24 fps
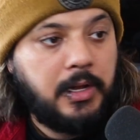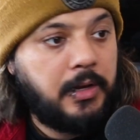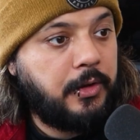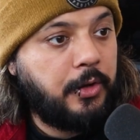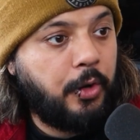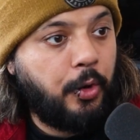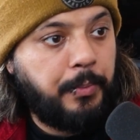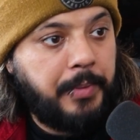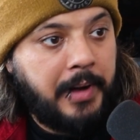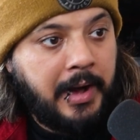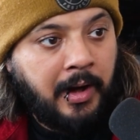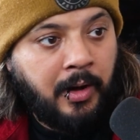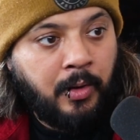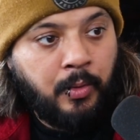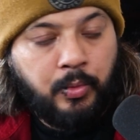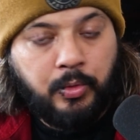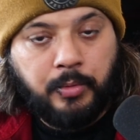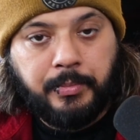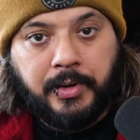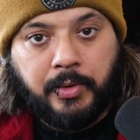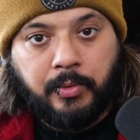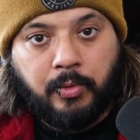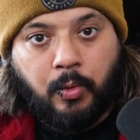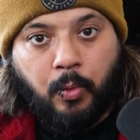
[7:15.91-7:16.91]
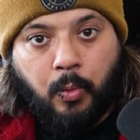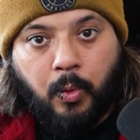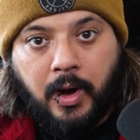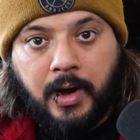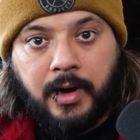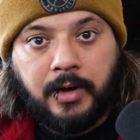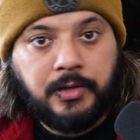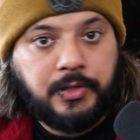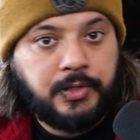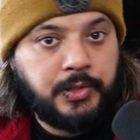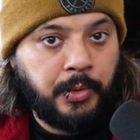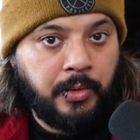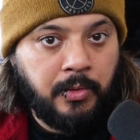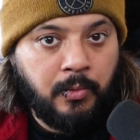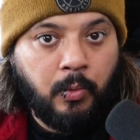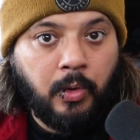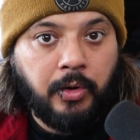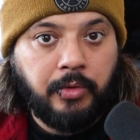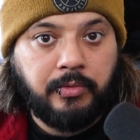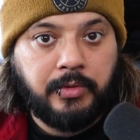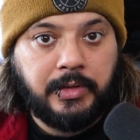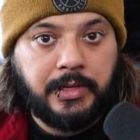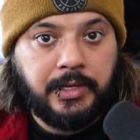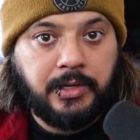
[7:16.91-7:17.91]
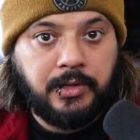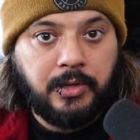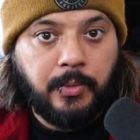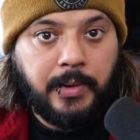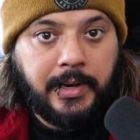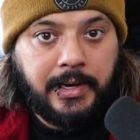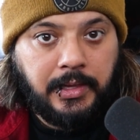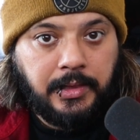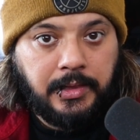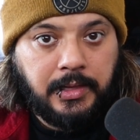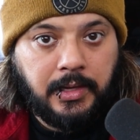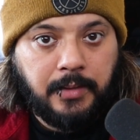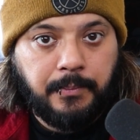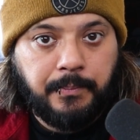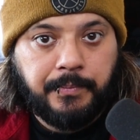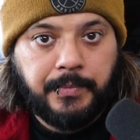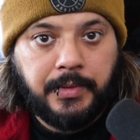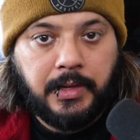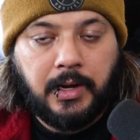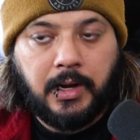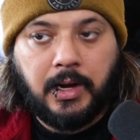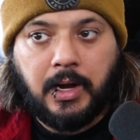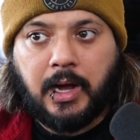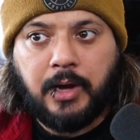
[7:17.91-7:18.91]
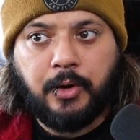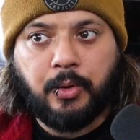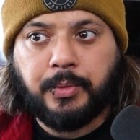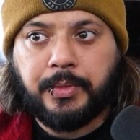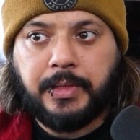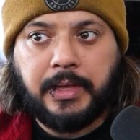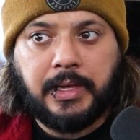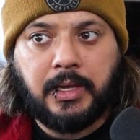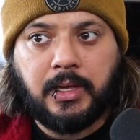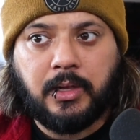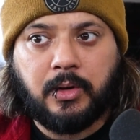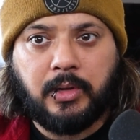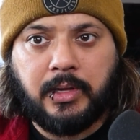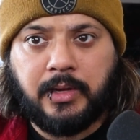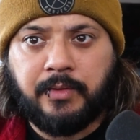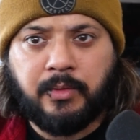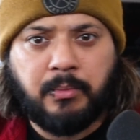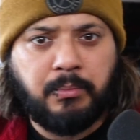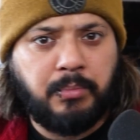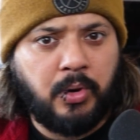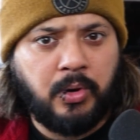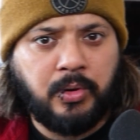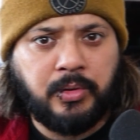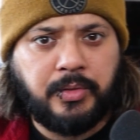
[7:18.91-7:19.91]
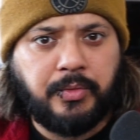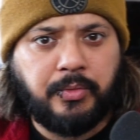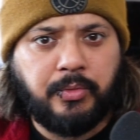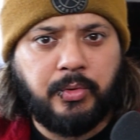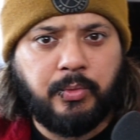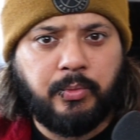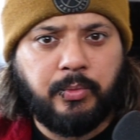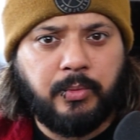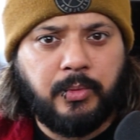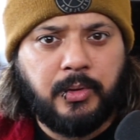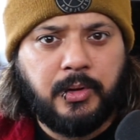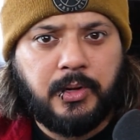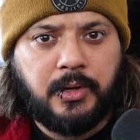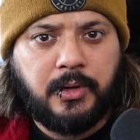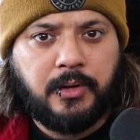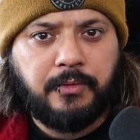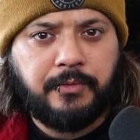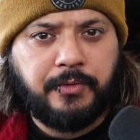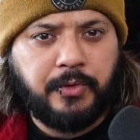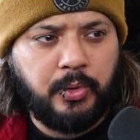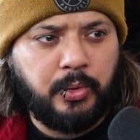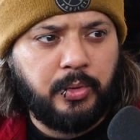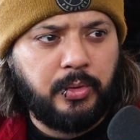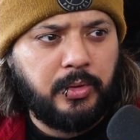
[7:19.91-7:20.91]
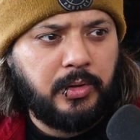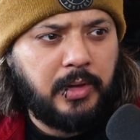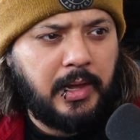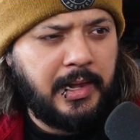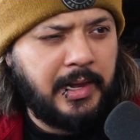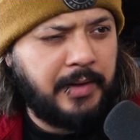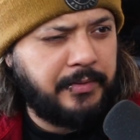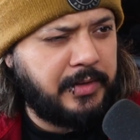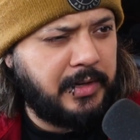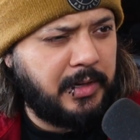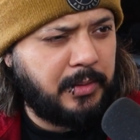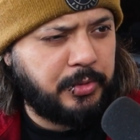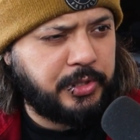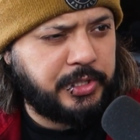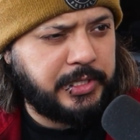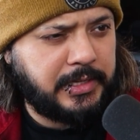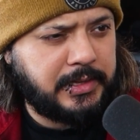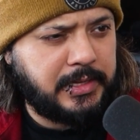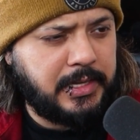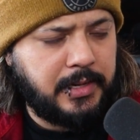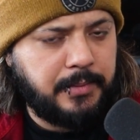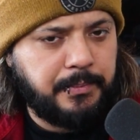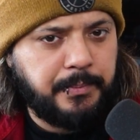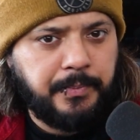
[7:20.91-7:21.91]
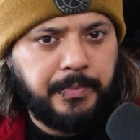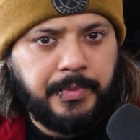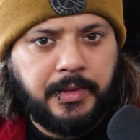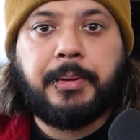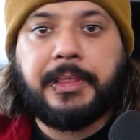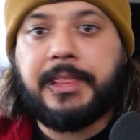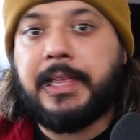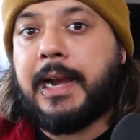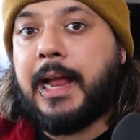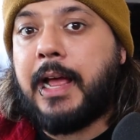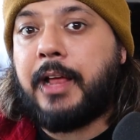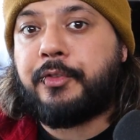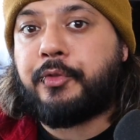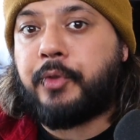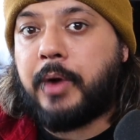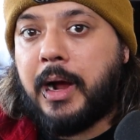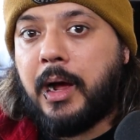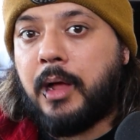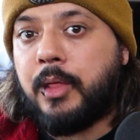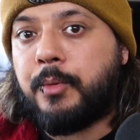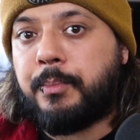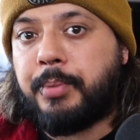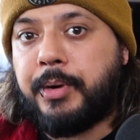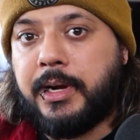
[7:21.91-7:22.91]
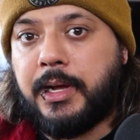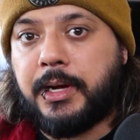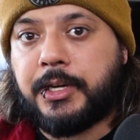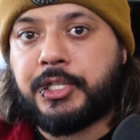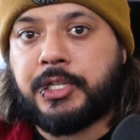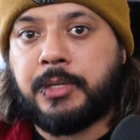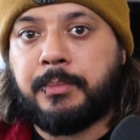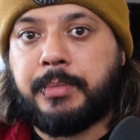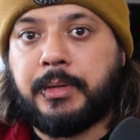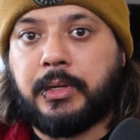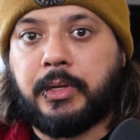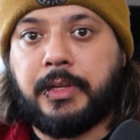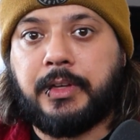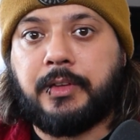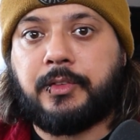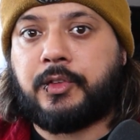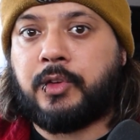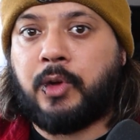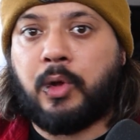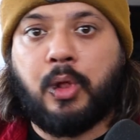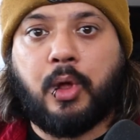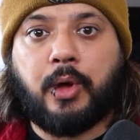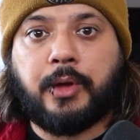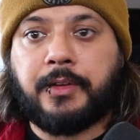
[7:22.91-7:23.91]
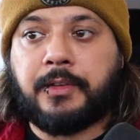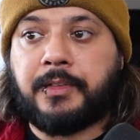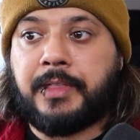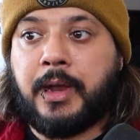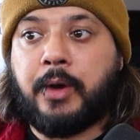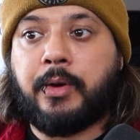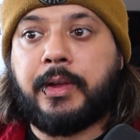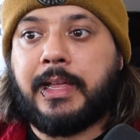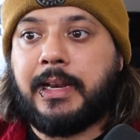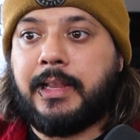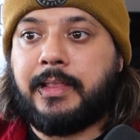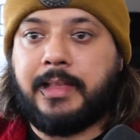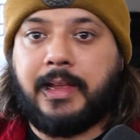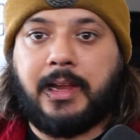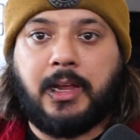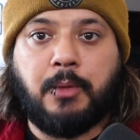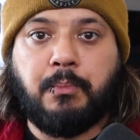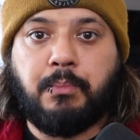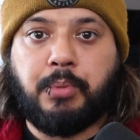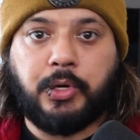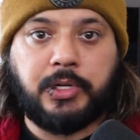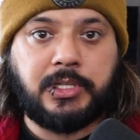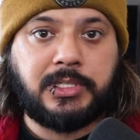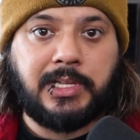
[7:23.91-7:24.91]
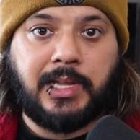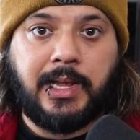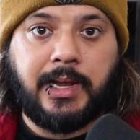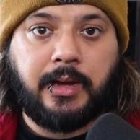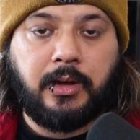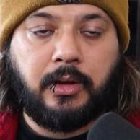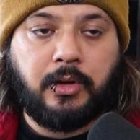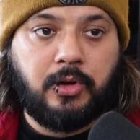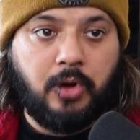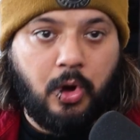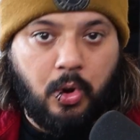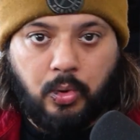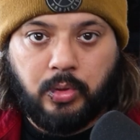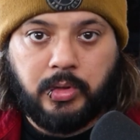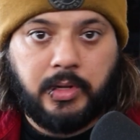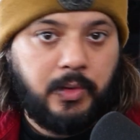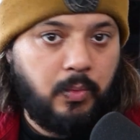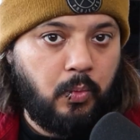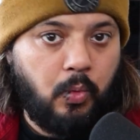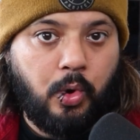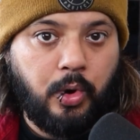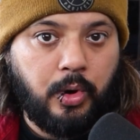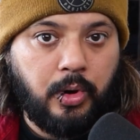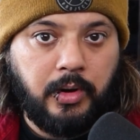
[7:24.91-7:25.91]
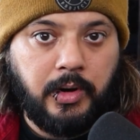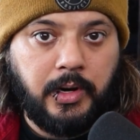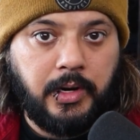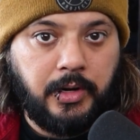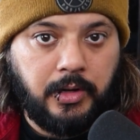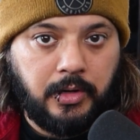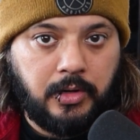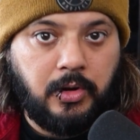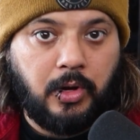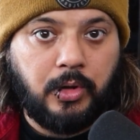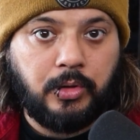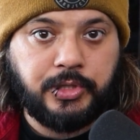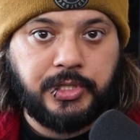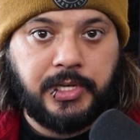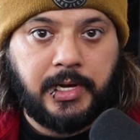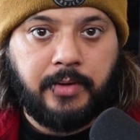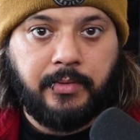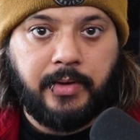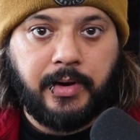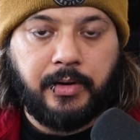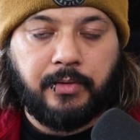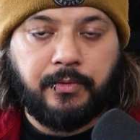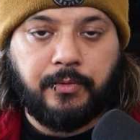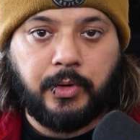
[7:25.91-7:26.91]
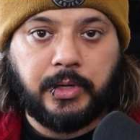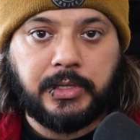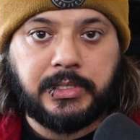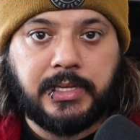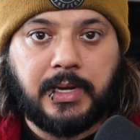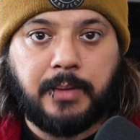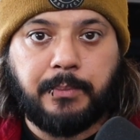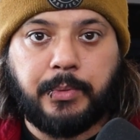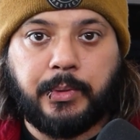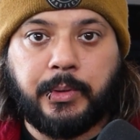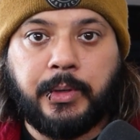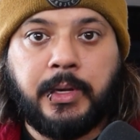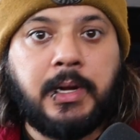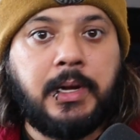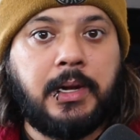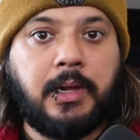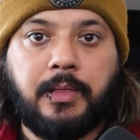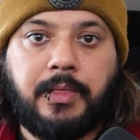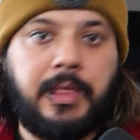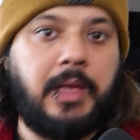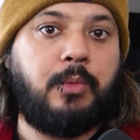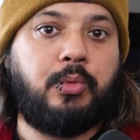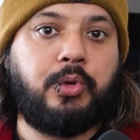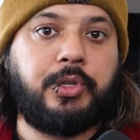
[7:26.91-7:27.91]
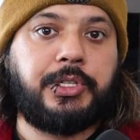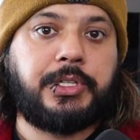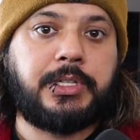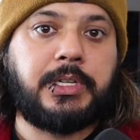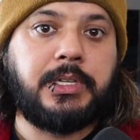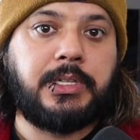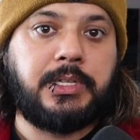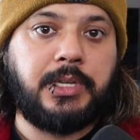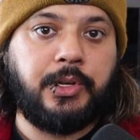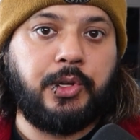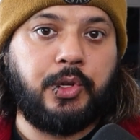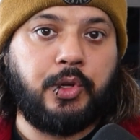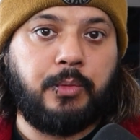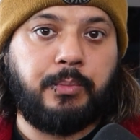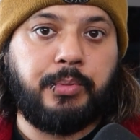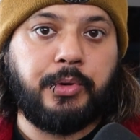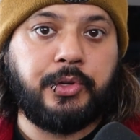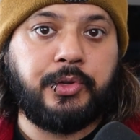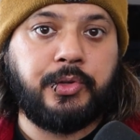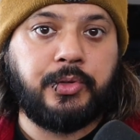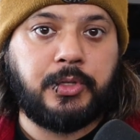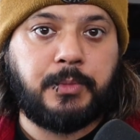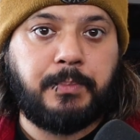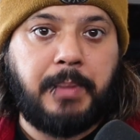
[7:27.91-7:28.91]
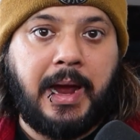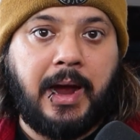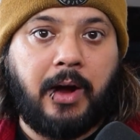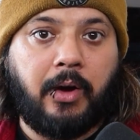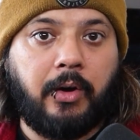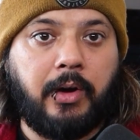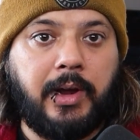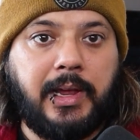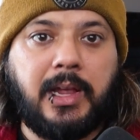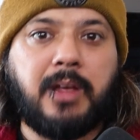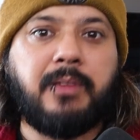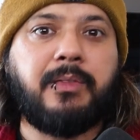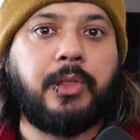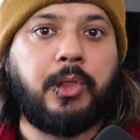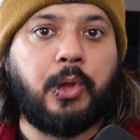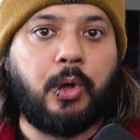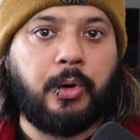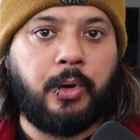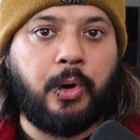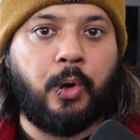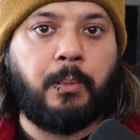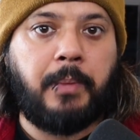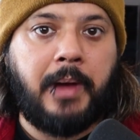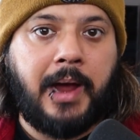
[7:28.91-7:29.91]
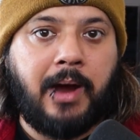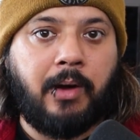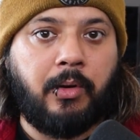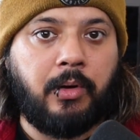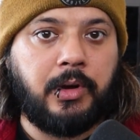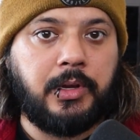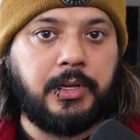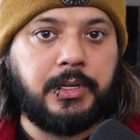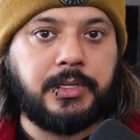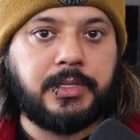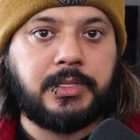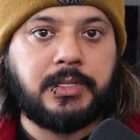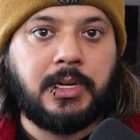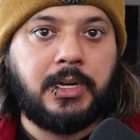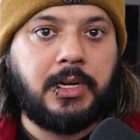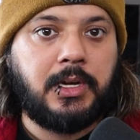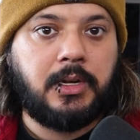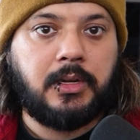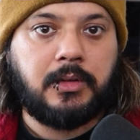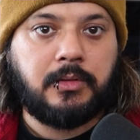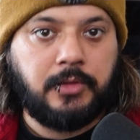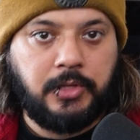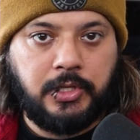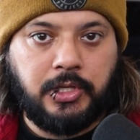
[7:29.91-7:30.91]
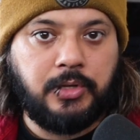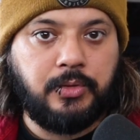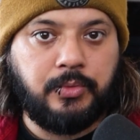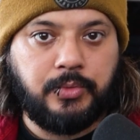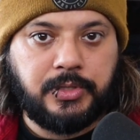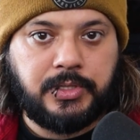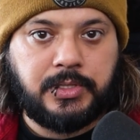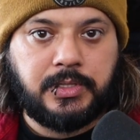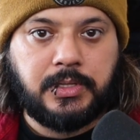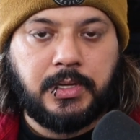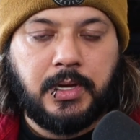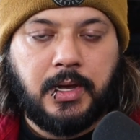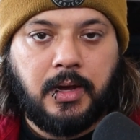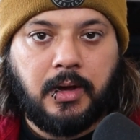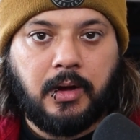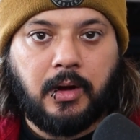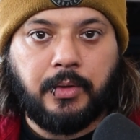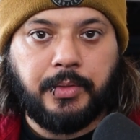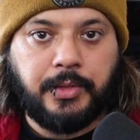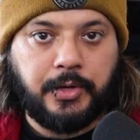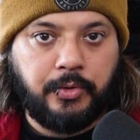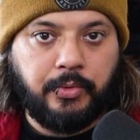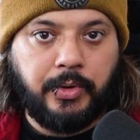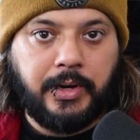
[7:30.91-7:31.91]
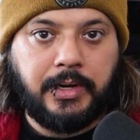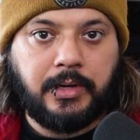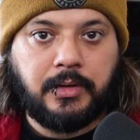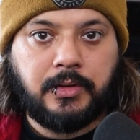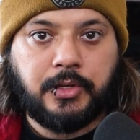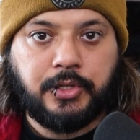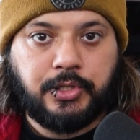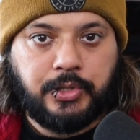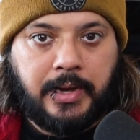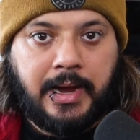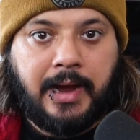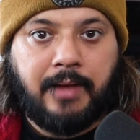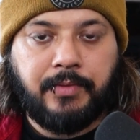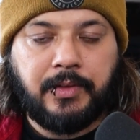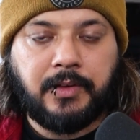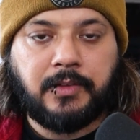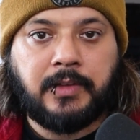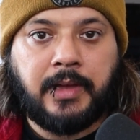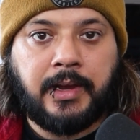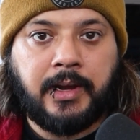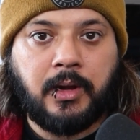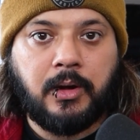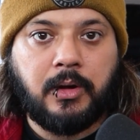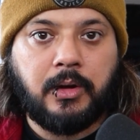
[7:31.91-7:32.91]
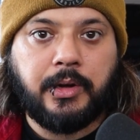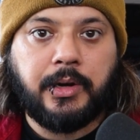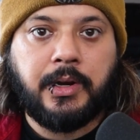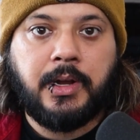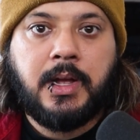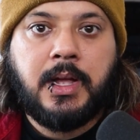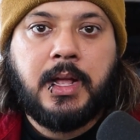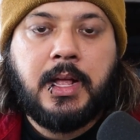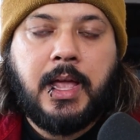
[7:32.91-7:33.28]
No power will be required, so it won't really do anything. I don't think it'll even burn through fuel. I'll have to double check that. But then as for other production buildings, so long as they're getting their inputs like coal and water in a coal generator, for example, they will just continue to produce power even though no power is used on the grid because you have the setting on.